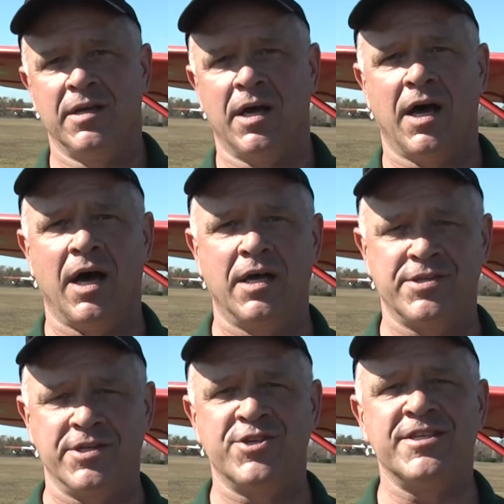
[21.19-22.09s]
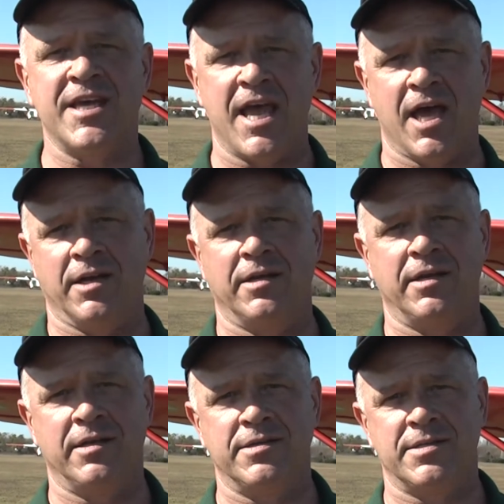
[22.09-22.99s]
uh, Stinson 10.
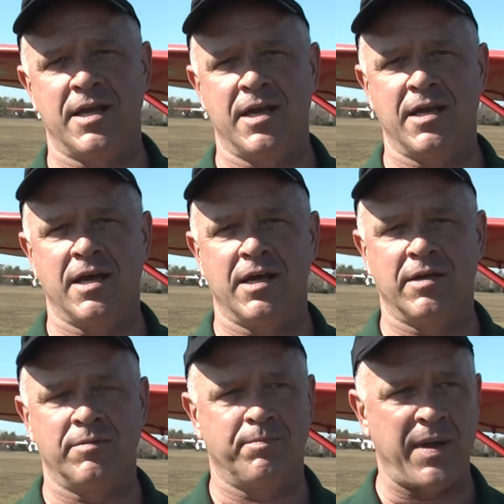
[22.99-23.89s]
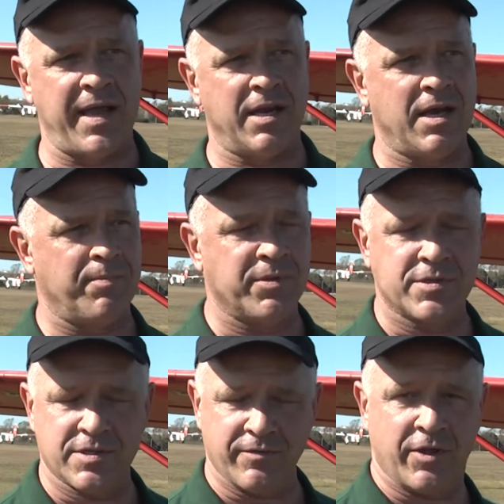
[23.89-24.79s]
It is a uh, painted up in the
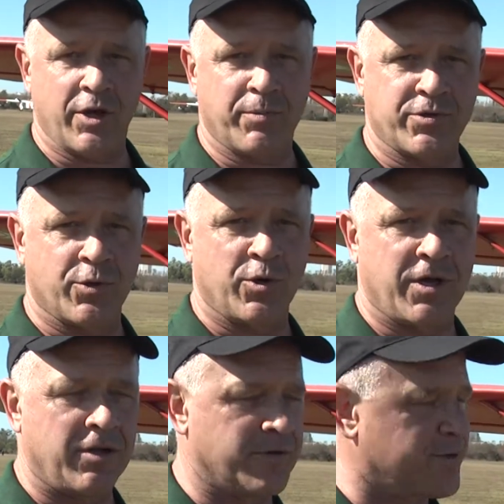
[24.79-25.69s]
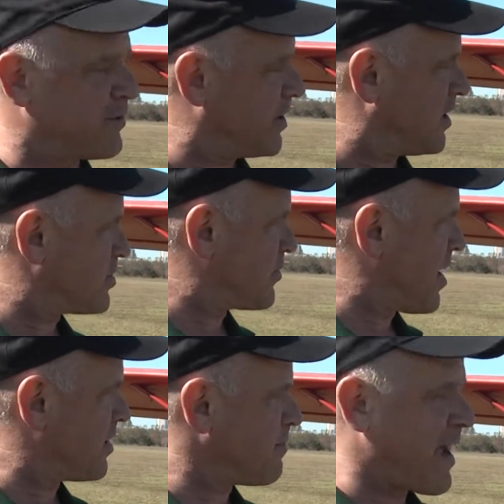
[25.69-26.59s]
Civil Air Patrol colors. When he gets
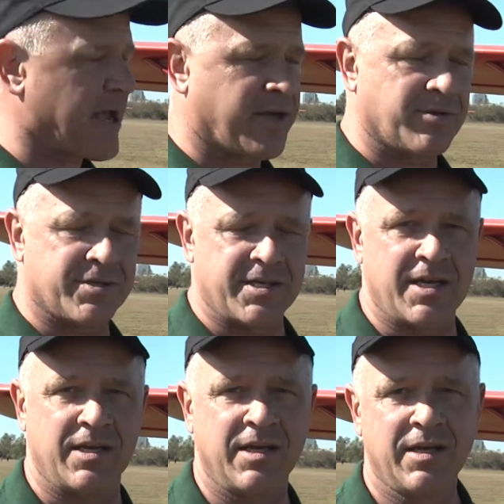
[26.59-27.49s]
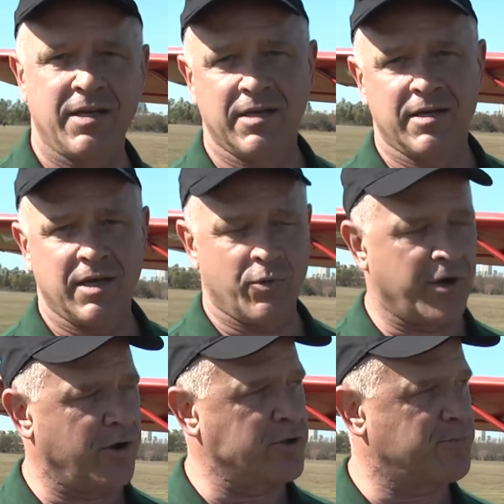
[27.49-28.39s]
around to the back, you'll see it and we're
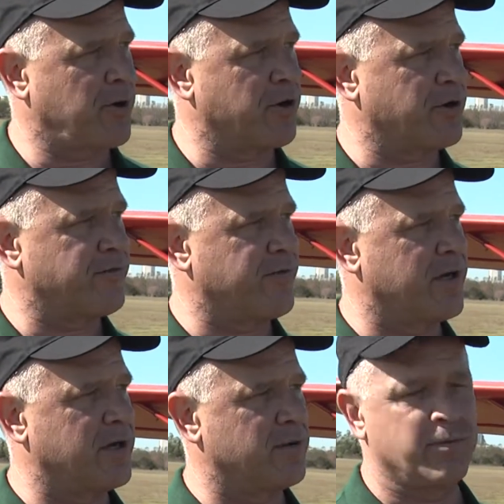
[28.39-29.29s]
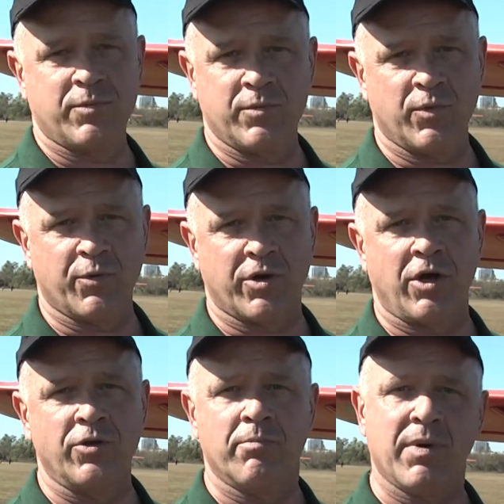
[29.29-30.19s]
here as part of uh, what we're
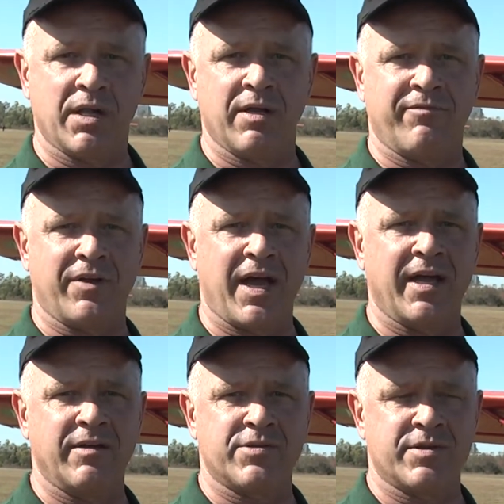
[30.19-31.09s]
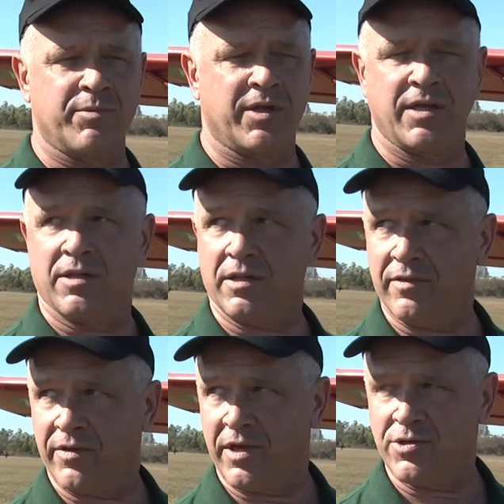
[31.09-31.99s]
calling the Mullet Flight, simulating the
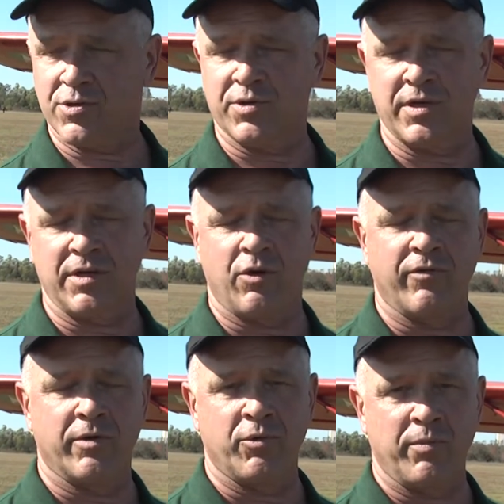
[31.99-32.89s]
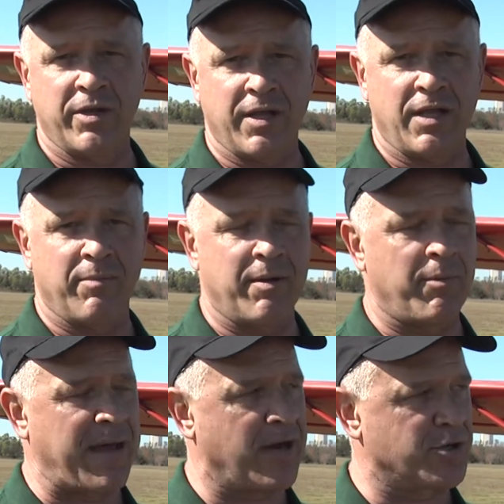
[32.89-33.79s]
living history over at Mobile,
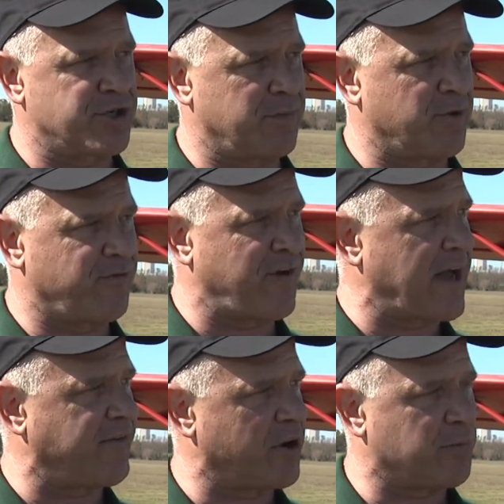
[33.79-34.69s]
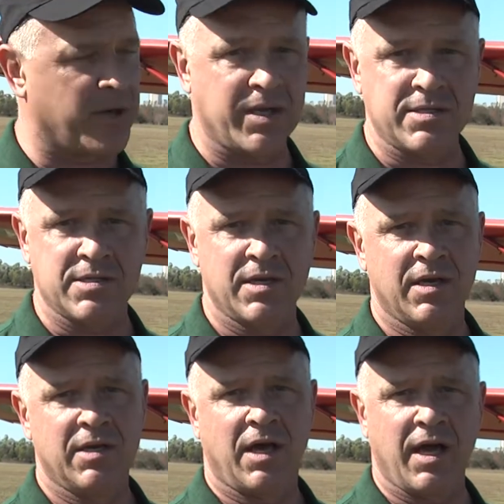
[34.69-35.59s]
Alabama Battleship with five airplanes.
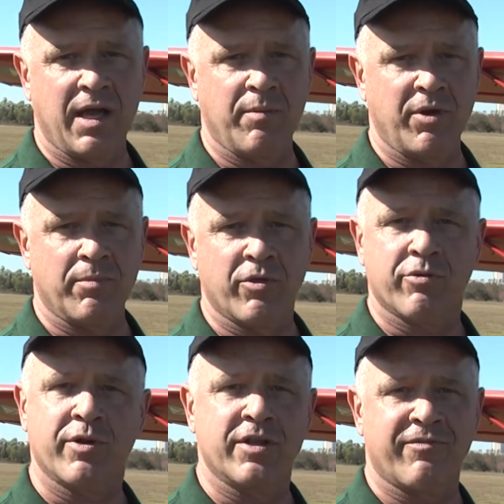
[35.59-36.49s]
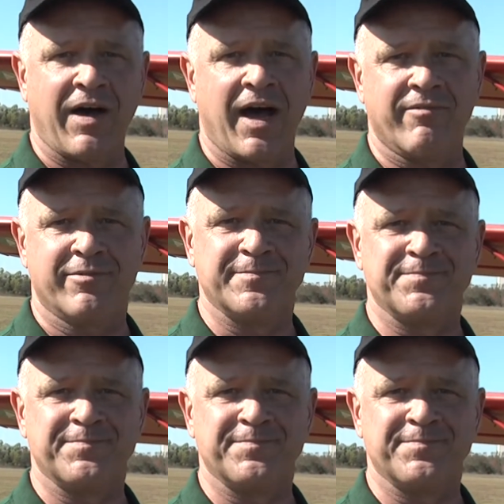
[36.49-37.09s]
I am number three of the five.